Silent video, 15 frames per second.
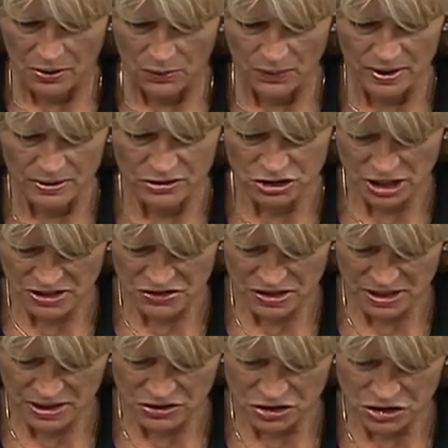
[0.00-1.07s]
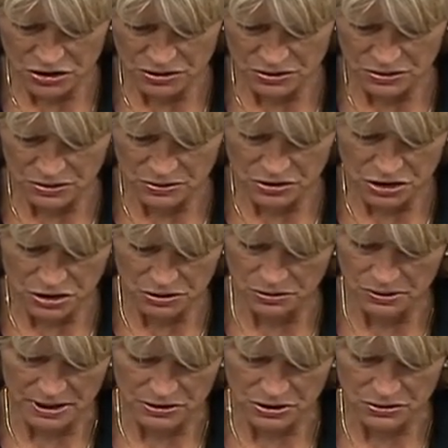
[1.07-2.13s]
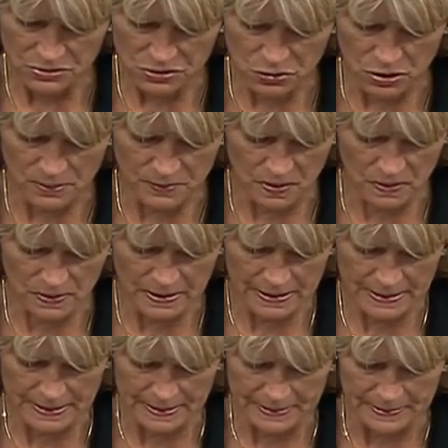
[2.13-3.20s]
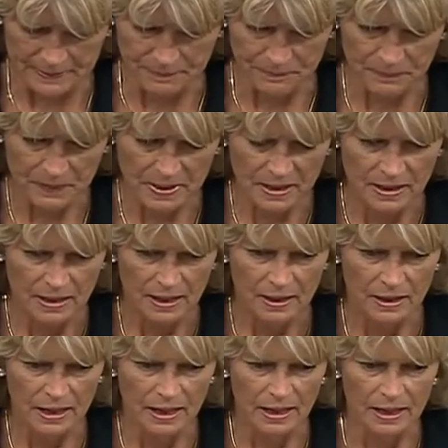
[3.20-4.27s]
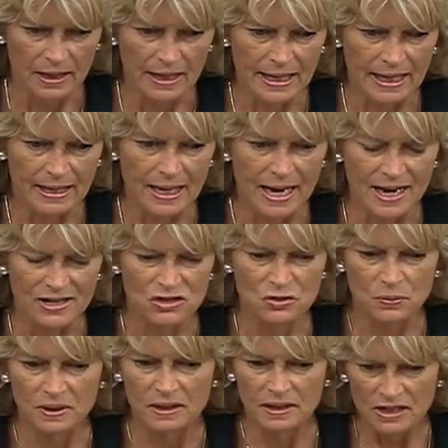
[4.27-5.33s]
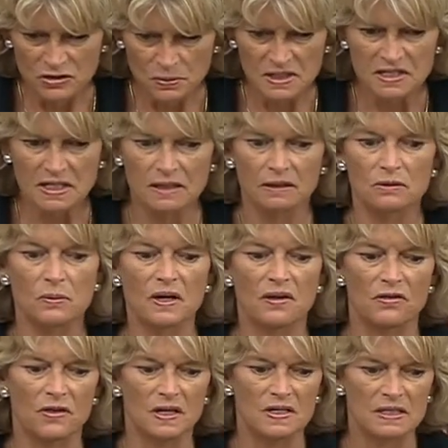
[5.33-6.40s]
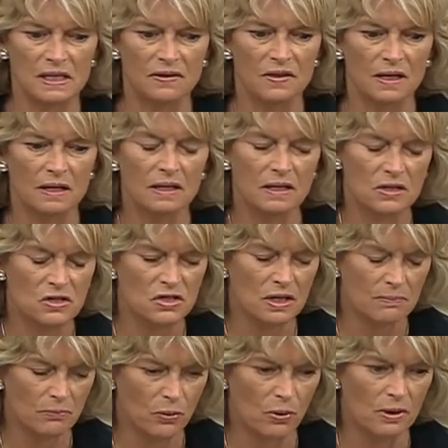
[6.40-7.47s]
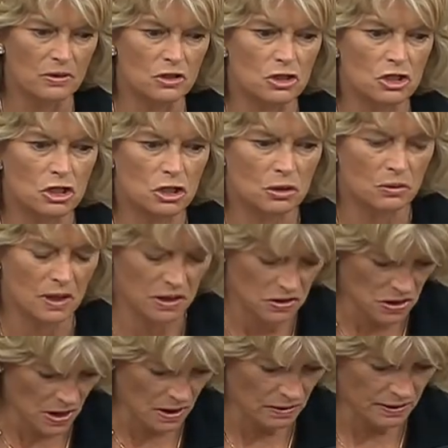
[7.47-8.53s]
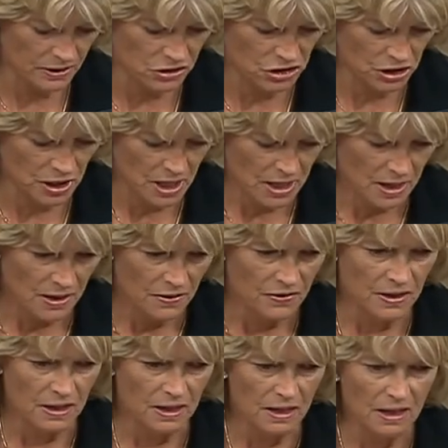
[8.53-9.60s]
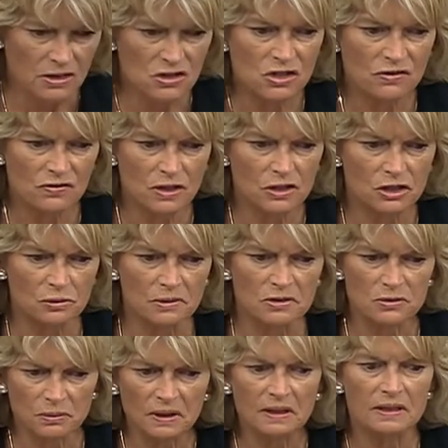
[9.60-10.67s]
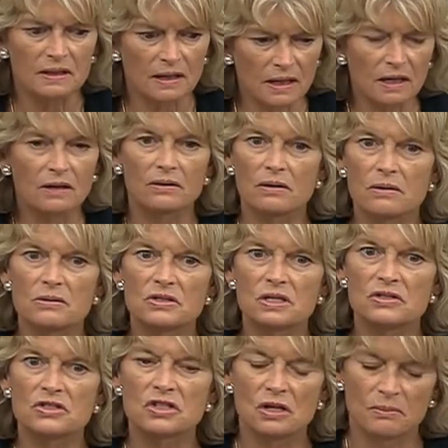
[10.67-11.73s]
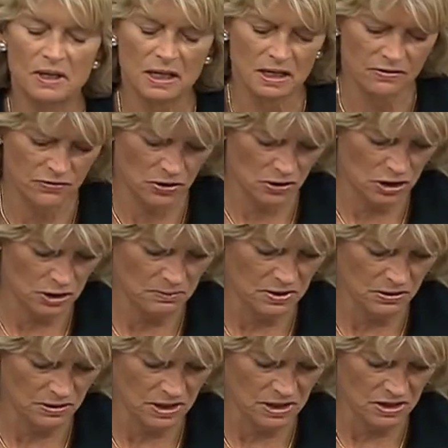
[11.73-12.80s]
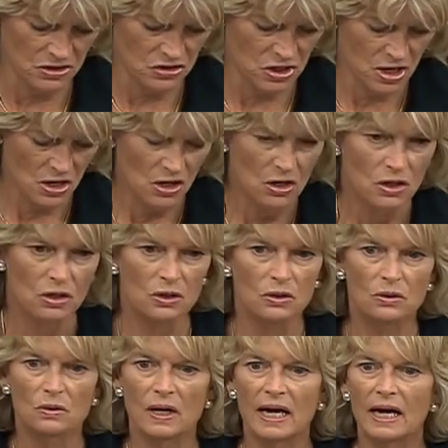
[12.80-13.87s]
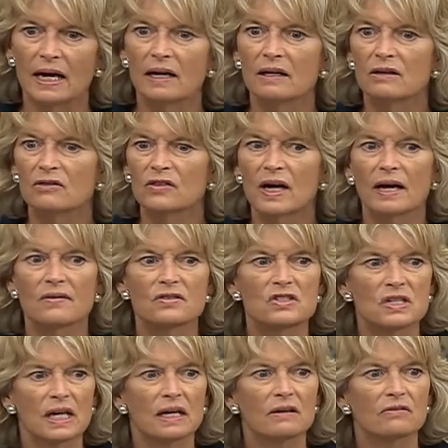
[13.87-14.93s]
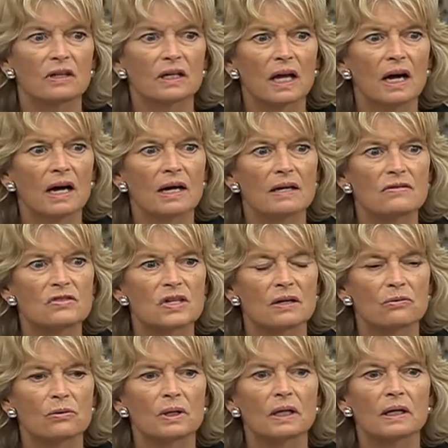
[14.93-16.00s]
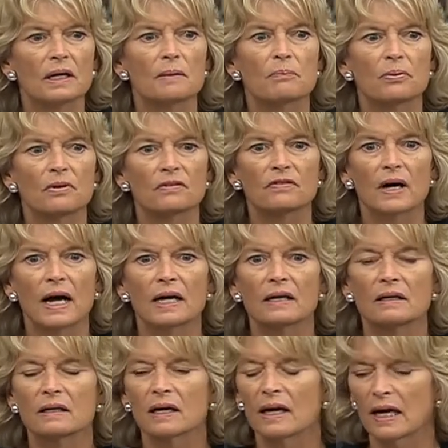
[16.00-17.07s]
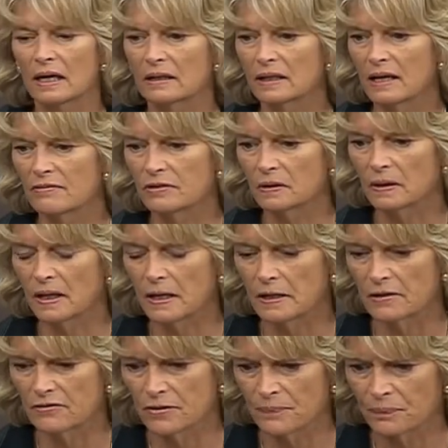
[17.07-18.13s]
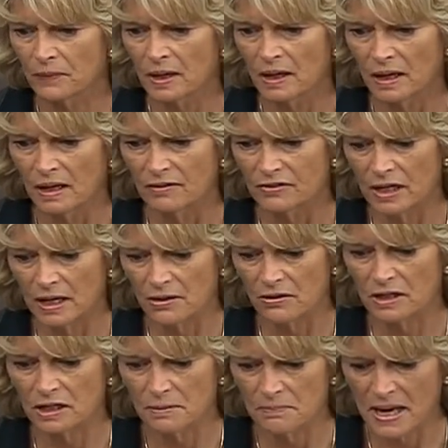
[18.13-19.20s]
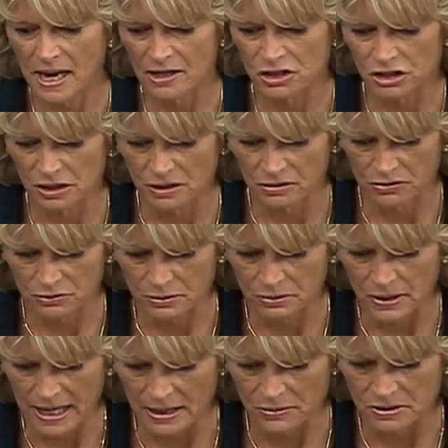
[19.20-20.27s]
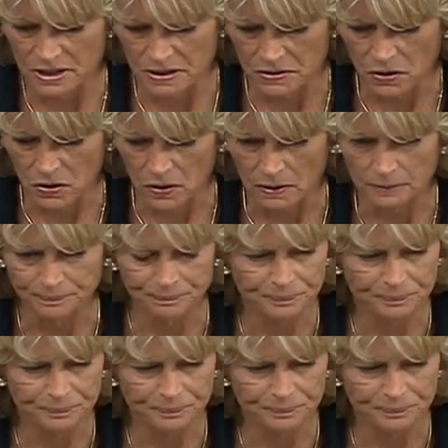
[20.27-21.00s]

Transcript: We're adjusting to a new normal, and as we deal with this, I think it is important to acknowledge the individuals, really the heroes in so many of our communities, who have saved lives and really provided a level of care and compassion throughout it all.